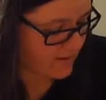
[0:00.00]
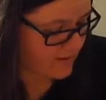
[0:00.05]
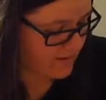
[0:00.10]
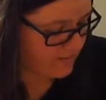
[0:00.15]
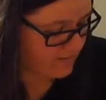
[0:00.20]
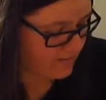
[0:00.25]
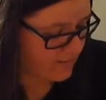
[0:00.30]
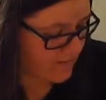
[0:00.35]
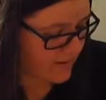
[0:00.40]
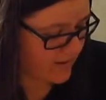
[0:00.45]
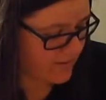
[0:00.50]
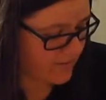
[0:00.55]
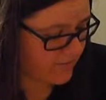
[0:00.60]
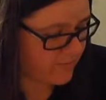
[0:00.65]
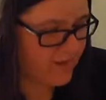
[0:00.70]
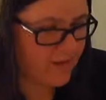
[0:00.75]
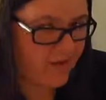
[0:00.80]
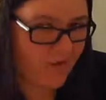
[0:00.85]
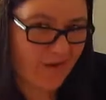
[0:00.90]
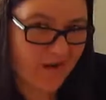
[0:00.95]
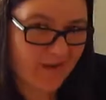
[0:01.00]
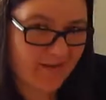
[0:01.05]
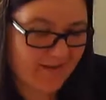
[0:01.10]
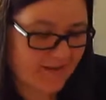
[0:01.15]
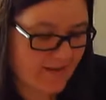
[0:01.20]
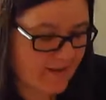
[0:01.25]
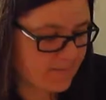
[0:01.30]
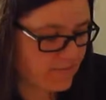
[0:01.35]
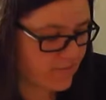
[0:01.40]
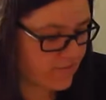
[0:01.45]
I don't really know how the
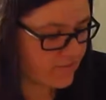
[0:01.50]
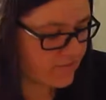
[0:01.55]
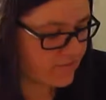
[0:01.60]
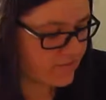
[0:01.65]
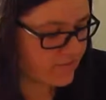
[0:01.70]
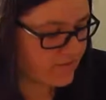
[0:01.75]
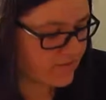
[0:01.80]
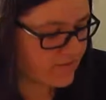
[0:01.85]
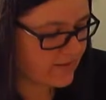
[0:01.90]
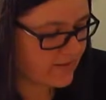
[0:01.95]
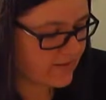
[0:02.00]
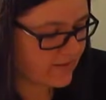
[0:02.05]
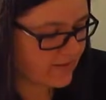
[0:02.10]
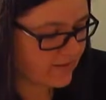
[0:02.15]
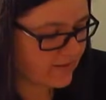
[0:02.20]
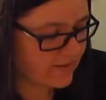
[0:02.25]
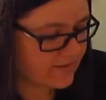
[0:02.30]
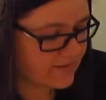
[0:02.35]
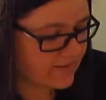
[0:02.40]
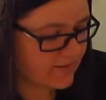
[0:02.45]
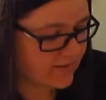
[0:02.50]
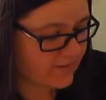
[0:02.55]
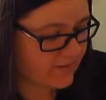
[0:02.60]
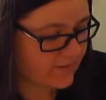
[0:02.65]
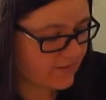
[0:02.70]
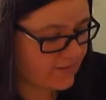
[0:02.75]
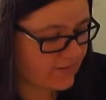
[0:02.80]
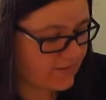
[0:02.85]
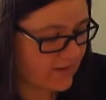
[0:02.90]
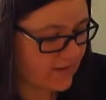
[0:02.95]
games are constructed. It looks like
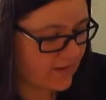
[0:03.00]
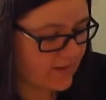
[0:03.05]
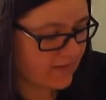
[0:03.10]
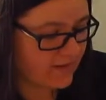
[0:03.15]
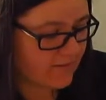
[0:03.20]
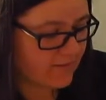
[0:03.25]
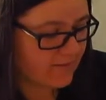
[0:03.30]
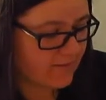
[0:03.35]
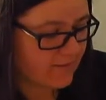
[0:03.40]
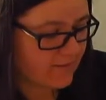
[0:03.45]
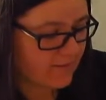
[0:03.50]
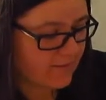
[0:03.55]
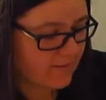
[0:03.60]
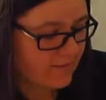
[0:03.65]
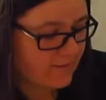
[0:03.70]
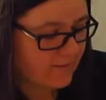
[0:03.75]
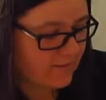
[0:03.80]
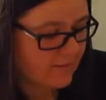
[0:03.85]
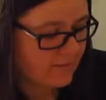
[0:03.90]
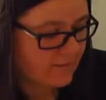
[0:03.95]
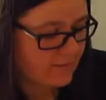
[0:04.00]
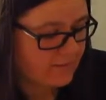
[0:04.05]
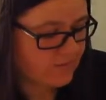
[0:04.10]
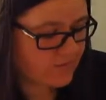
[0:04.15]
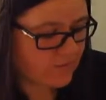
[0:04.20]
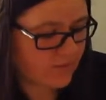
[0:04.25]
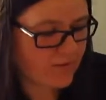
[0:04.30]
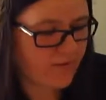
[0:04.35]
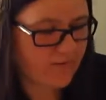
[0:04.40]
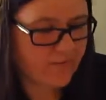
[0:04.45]
there's like the
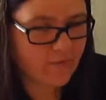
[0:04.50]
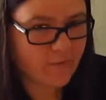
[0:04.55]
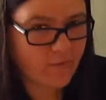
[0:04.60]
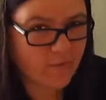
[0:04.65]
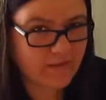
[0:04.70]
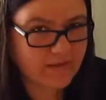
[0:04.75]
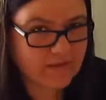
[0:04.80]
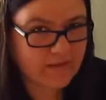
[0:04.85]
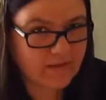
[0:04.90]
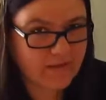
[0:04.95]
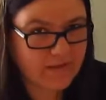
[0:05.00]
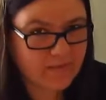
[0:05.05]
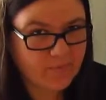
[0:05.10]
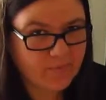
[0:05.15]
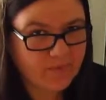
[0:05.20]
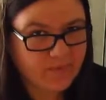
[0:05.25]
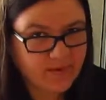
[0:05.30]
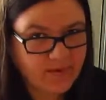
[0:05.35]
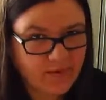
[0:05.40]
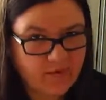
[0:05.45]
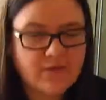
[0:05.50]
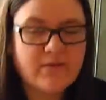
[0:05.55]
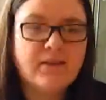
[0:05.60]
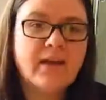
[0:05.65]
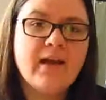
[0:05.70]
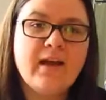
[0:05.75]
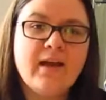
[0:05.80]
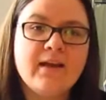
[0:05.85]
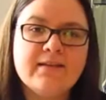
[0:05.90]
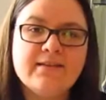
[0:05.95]
story of the boys on it, but then it also
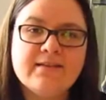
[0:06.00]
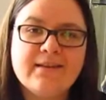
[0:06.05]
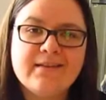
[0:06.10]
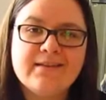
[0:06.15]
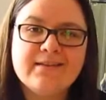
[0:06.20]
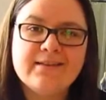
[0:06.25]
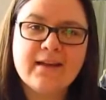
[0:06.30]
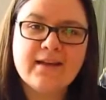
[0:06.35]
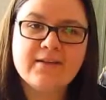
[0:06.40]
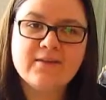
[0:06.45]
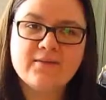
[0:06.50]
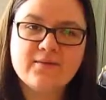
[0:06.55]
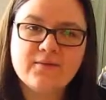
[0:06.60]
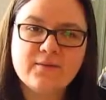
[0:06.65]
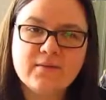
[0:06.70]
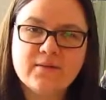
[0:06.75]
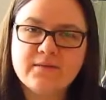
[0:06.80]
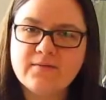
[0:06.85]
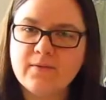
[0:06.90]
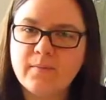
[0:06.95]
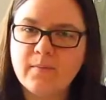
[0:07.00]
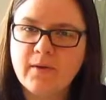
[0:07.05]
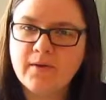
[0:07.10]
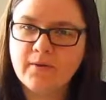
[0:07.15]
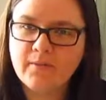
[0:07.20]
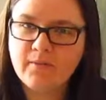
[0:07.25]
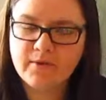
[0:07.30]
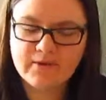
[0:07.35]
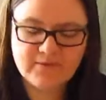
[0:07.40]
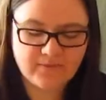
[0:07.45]
has like side stories from other
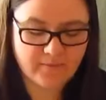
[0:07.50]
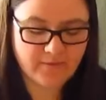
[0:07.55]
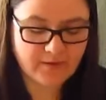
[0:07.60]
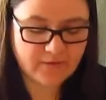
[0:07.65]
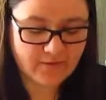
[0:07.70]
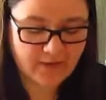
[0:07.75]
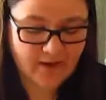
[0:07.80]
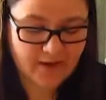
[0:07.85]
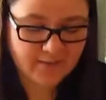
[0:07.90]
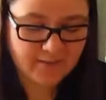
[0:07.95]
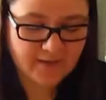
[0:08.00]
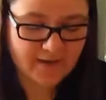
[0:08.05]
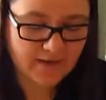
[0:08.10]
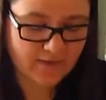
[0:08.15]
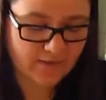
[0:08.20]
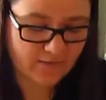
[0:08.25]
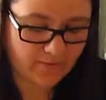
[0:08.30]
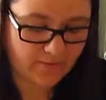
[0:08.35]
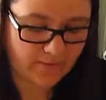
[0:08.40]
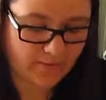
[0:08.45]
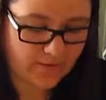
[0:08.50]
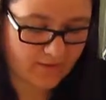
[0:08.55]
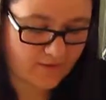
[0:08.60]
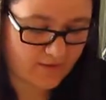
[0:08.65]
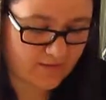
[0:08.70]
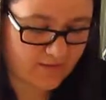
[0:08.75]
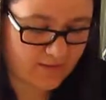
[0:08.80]
boys from other games. I don't really know.